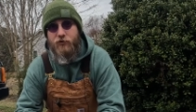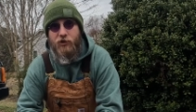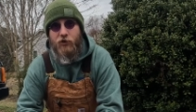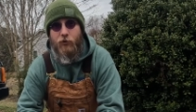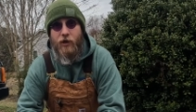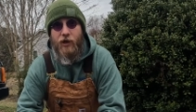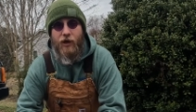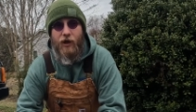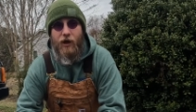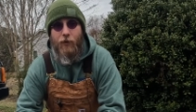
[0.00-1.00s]
So
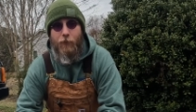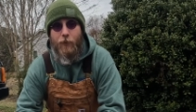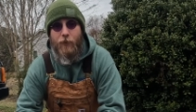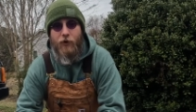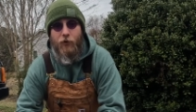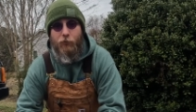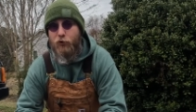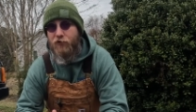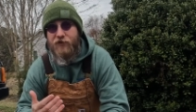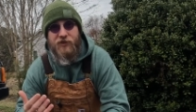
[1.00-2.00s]

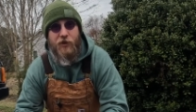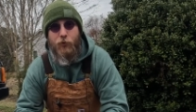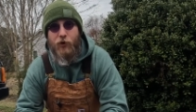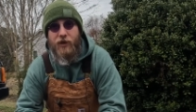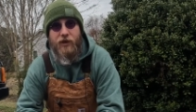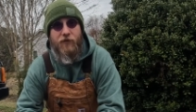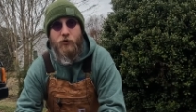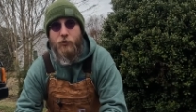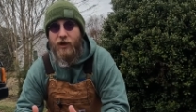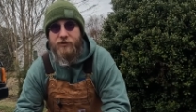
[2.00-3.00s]
proof is in the pudding. If
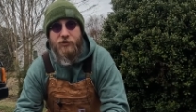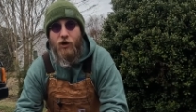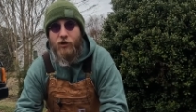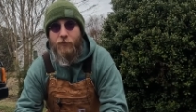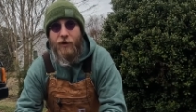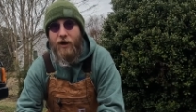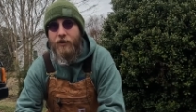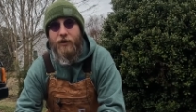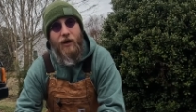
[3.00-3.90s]
you guys talk about it,